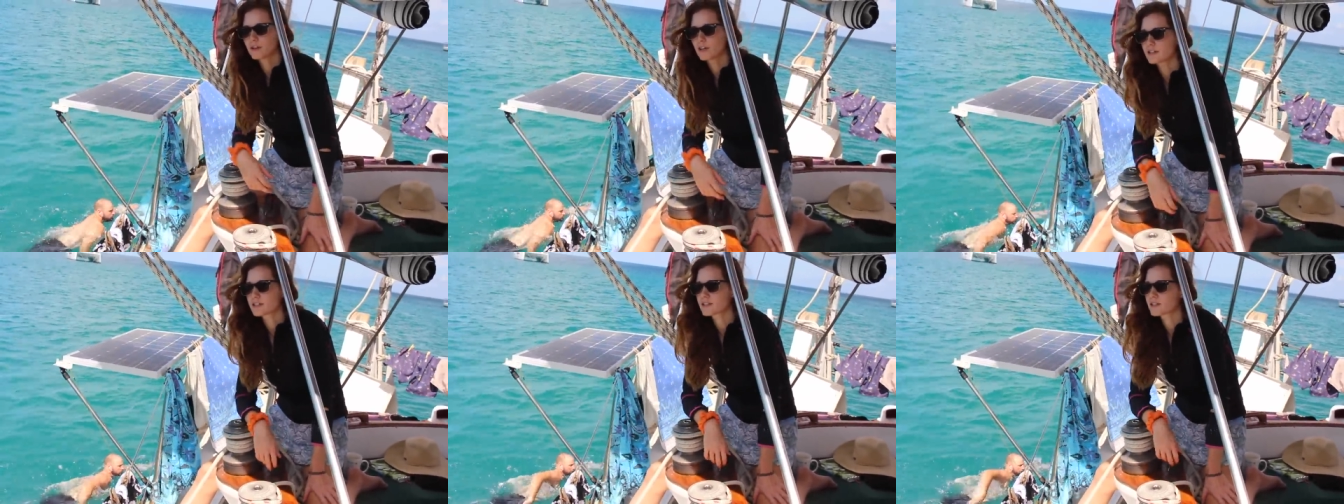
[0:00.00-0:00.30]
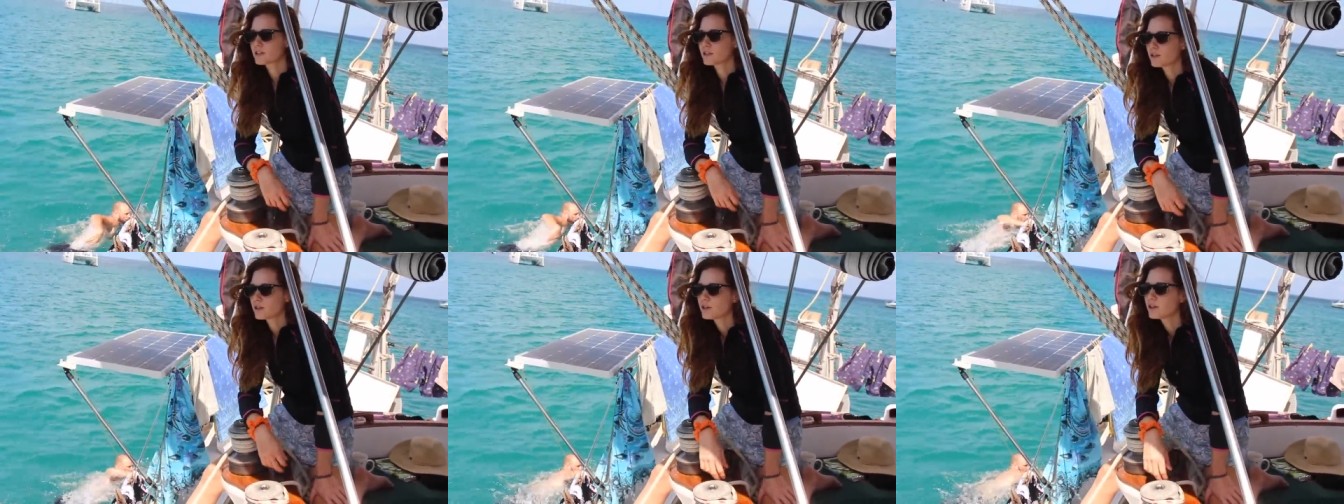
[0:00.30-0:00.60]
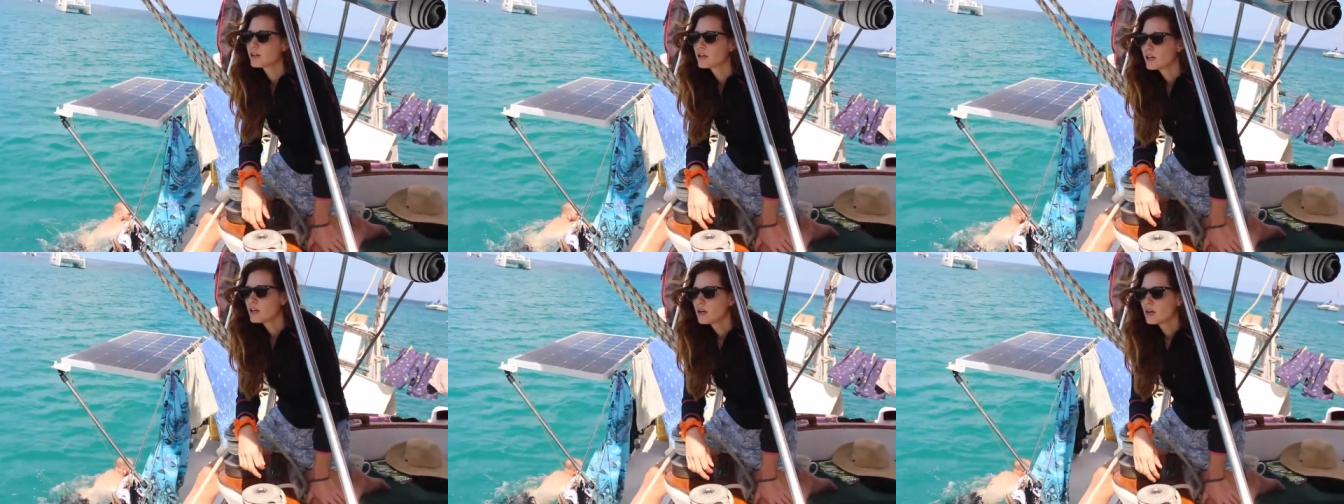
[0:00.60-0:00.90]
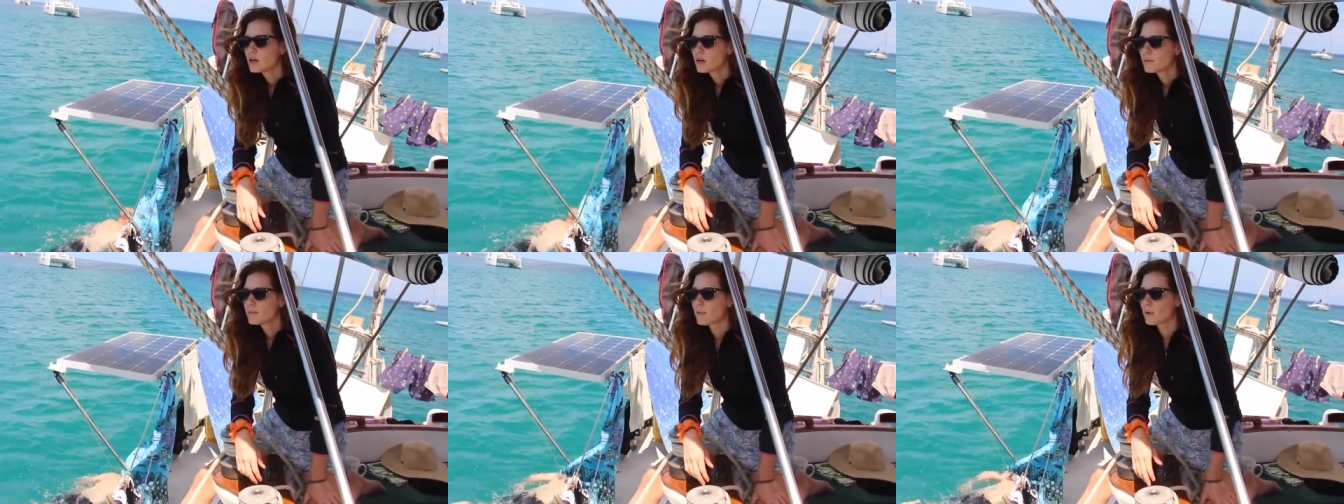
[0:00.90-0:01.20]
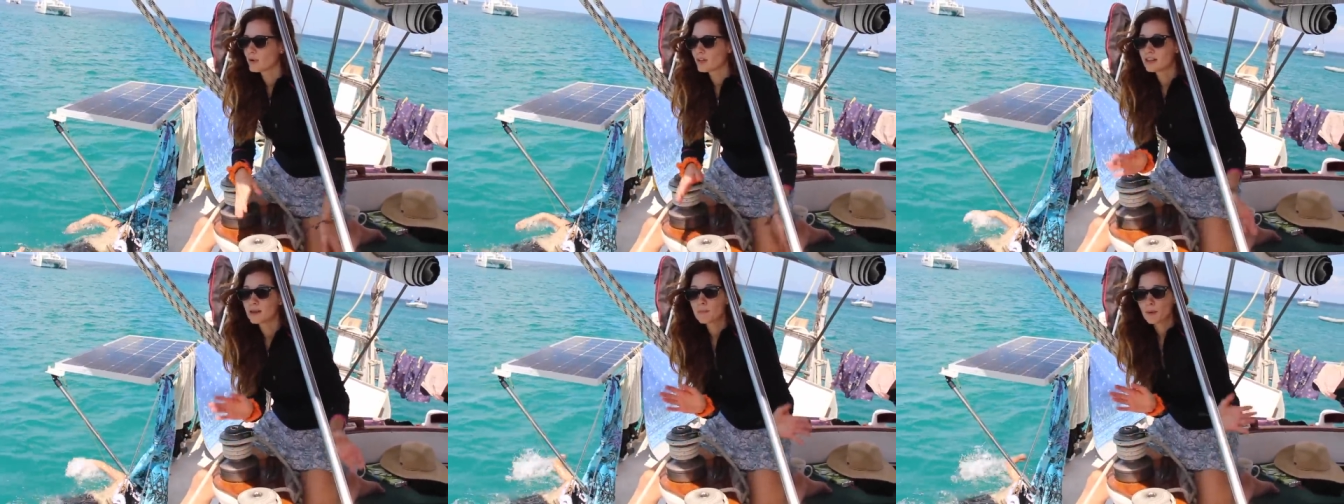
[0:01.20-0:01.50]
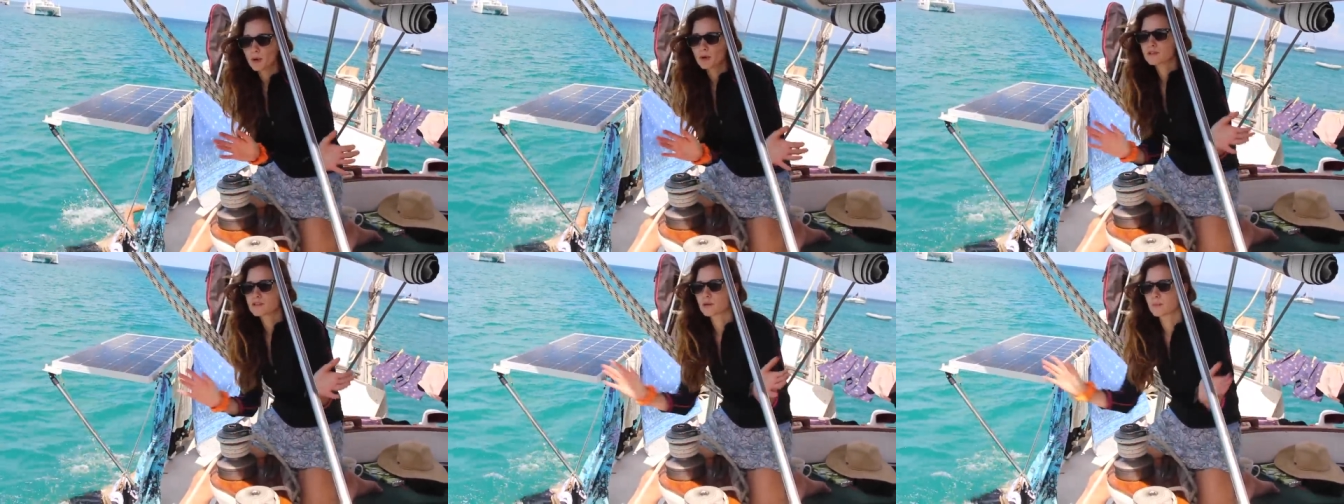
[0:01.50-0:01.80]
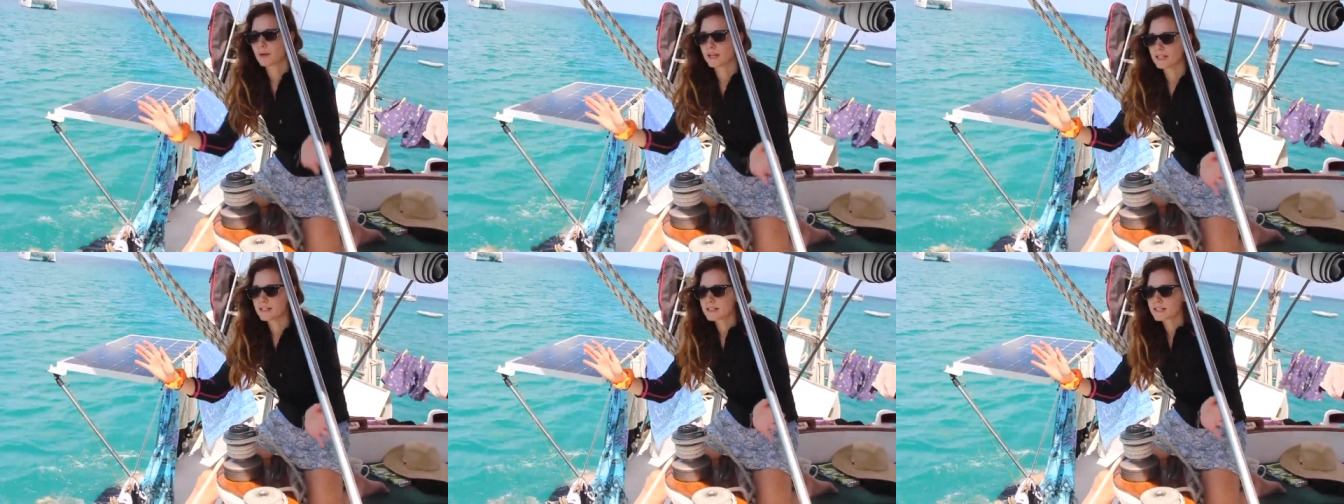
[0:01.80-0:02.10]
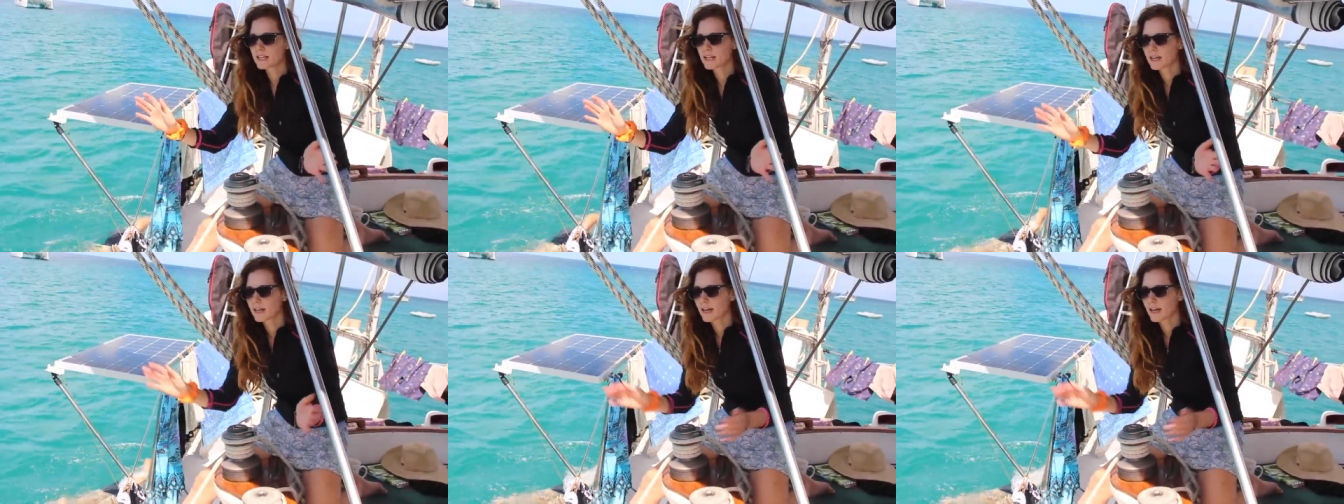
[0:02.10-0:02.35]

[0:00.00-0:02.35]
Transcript: for us to point the boat to wind